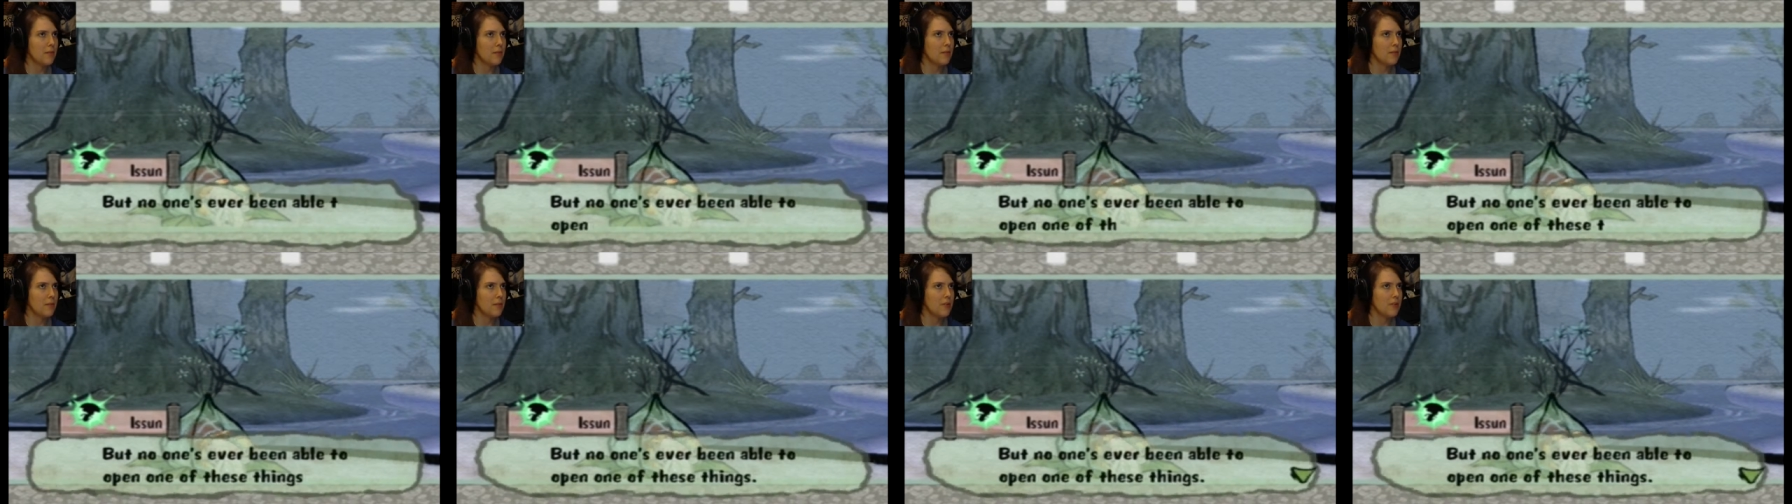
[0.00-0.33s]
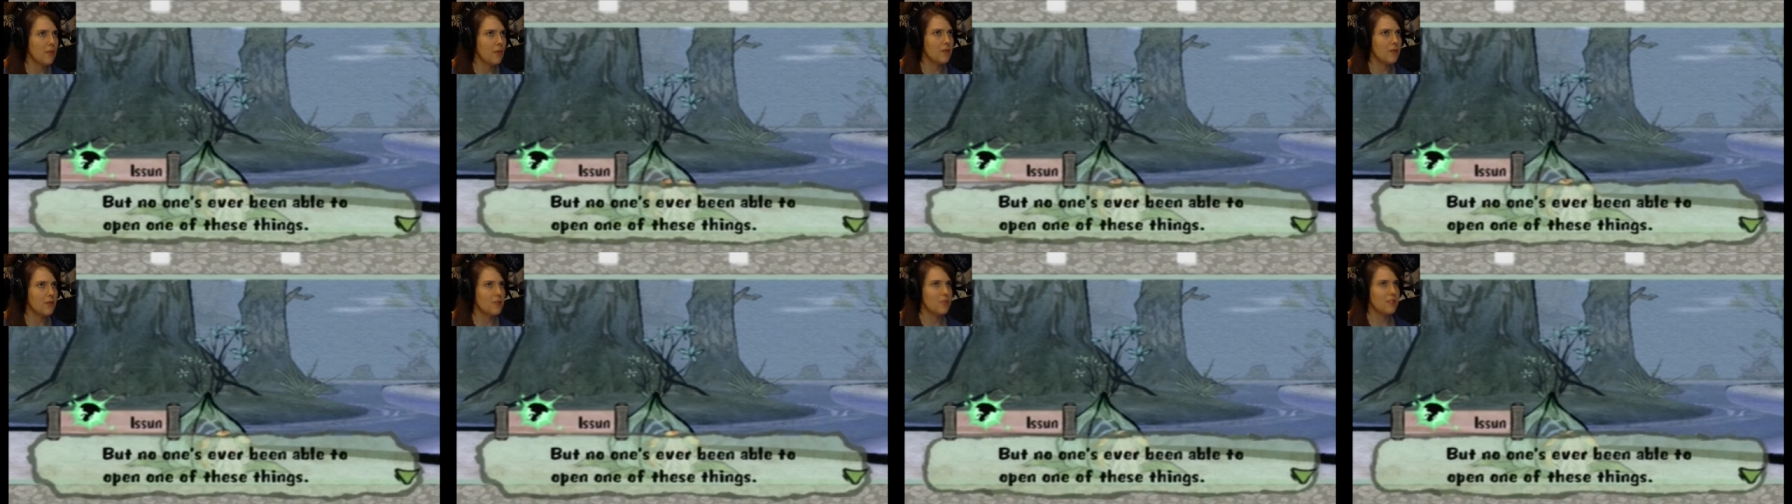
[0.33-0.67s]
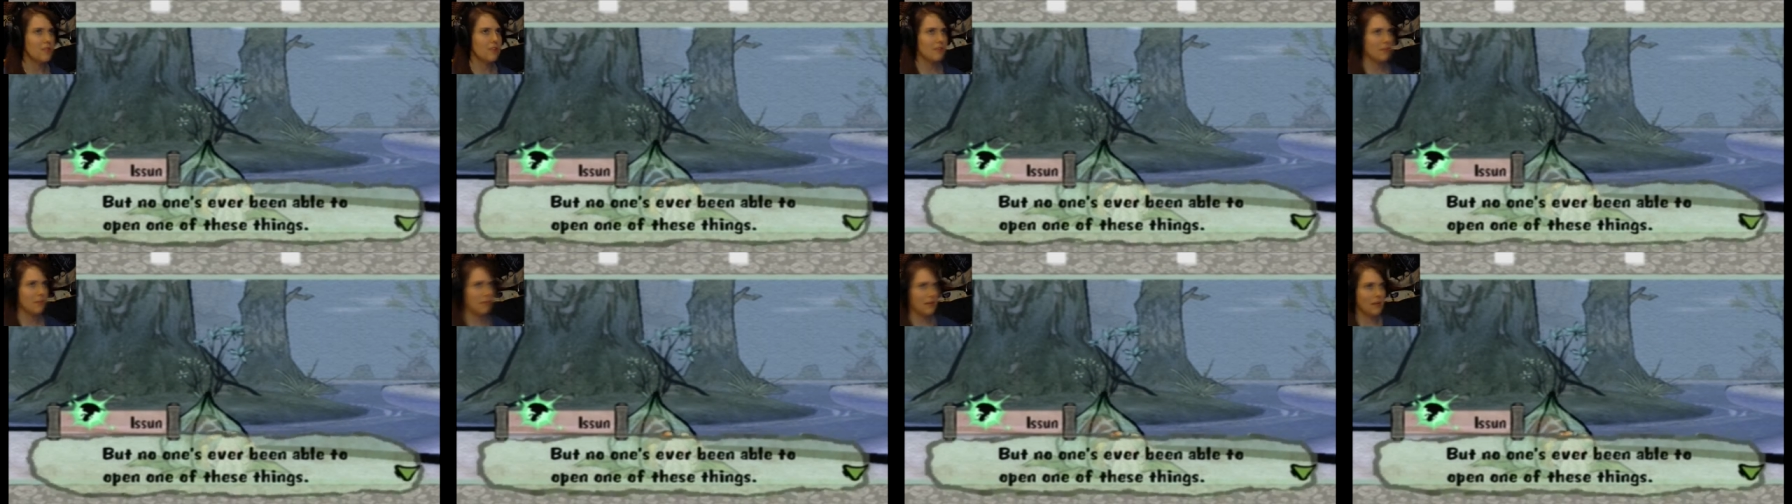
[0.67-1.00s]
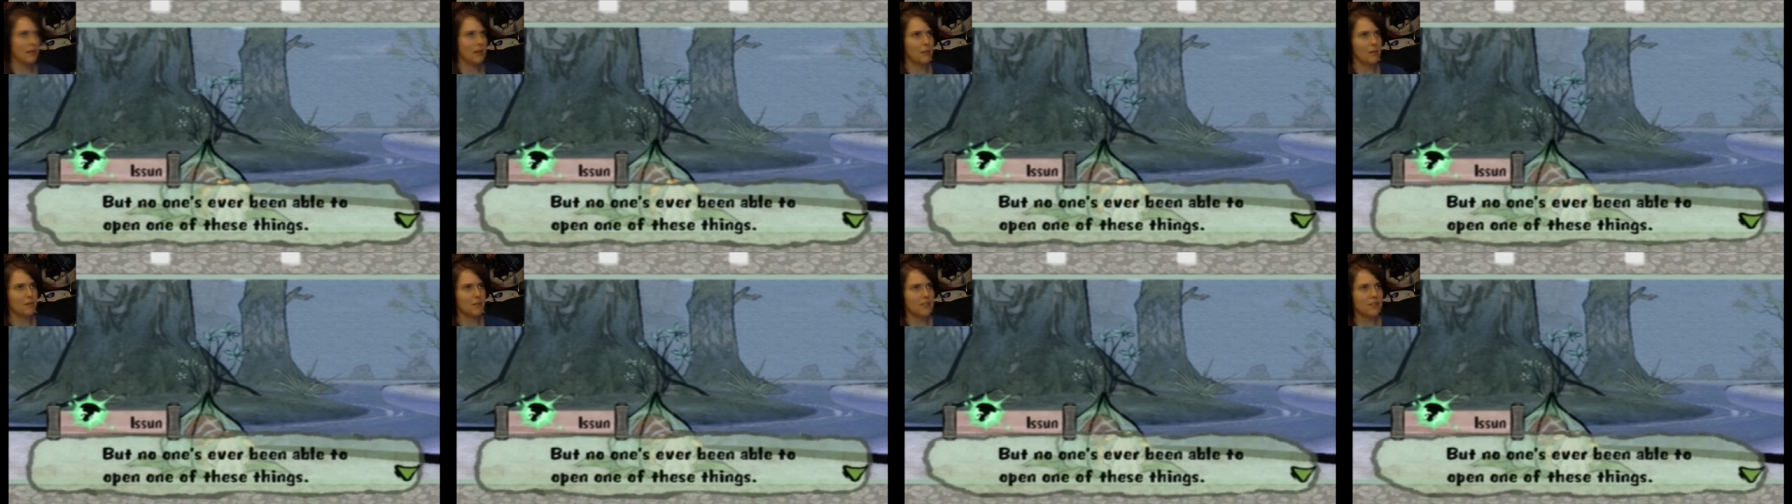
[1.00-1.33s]
But no one's ever
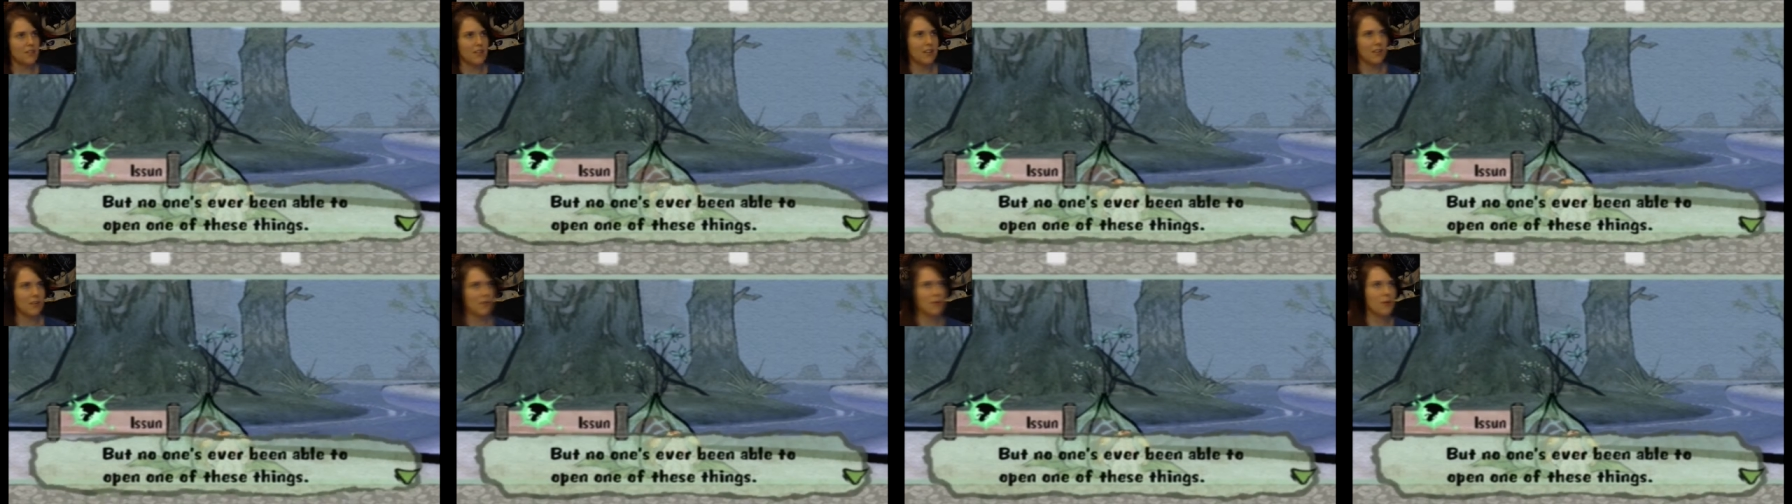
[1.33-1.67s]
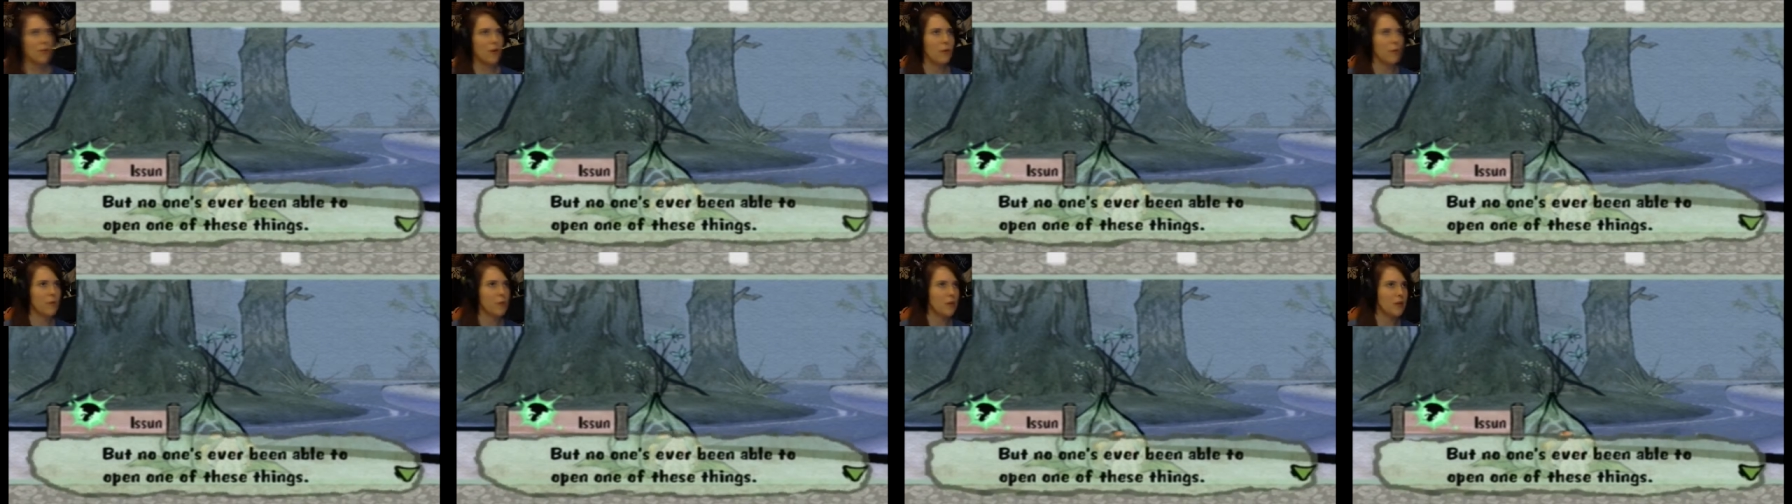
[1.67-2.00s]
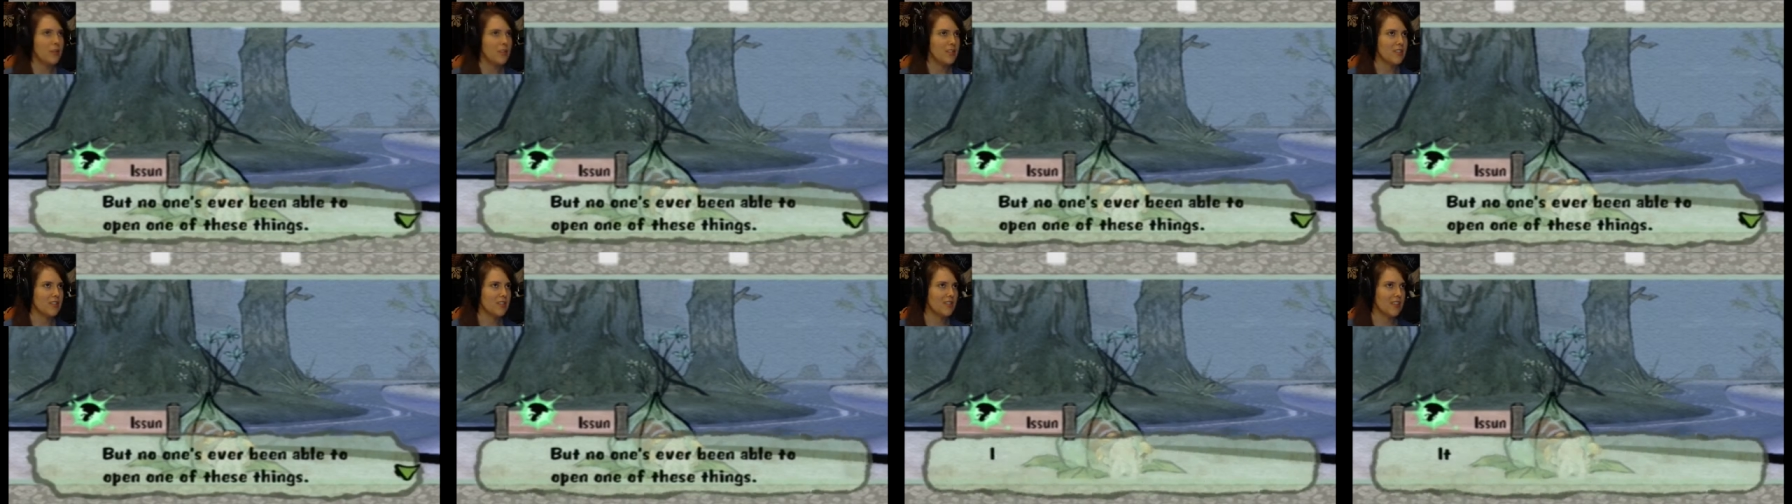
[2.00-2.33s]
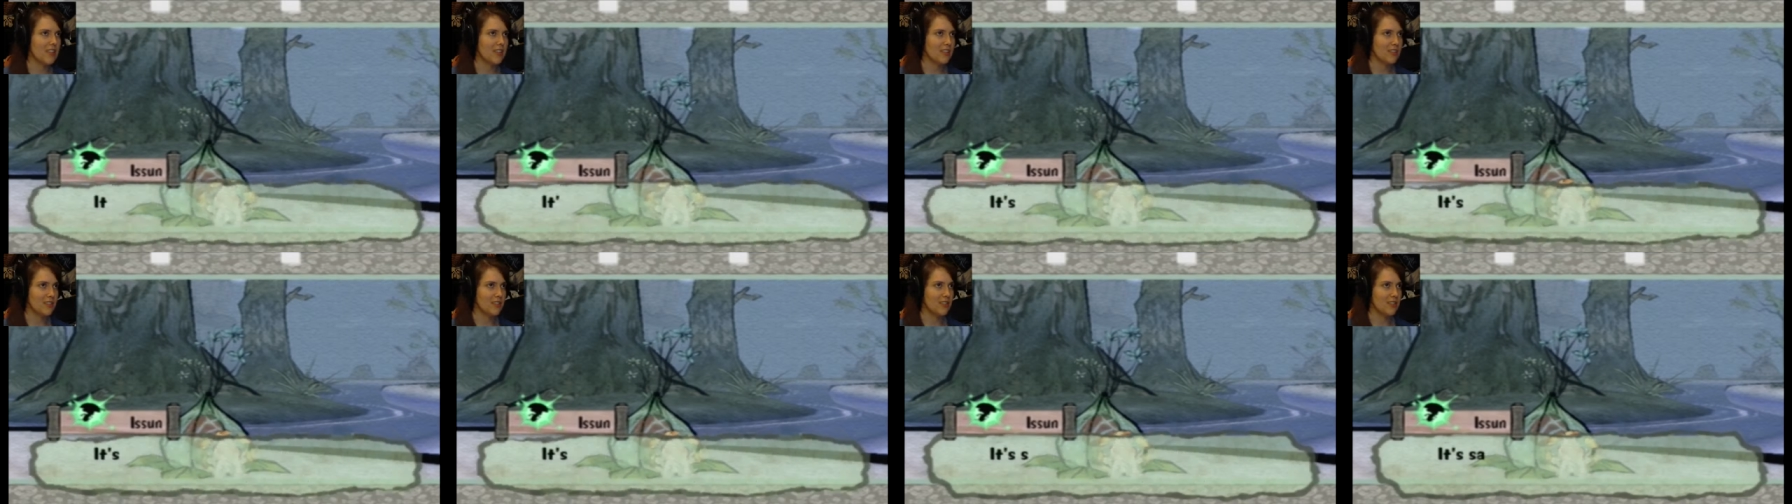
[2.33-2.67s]
been able to get open one of these
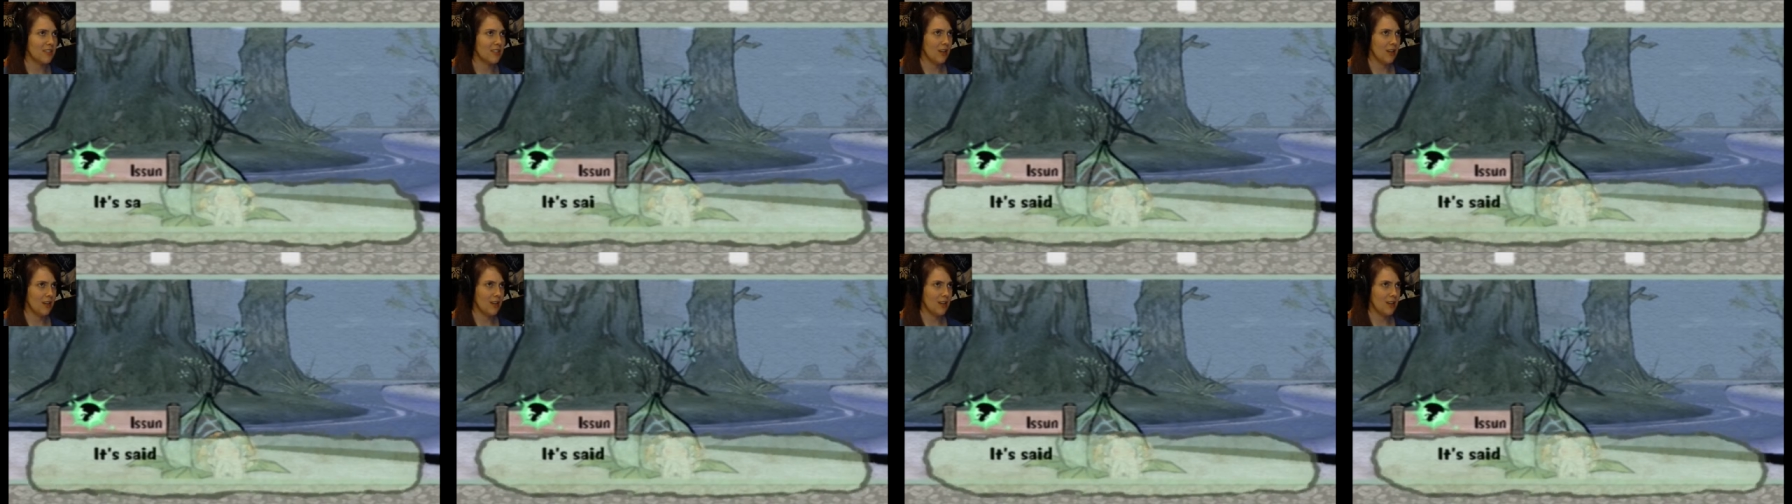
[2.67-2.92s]
things.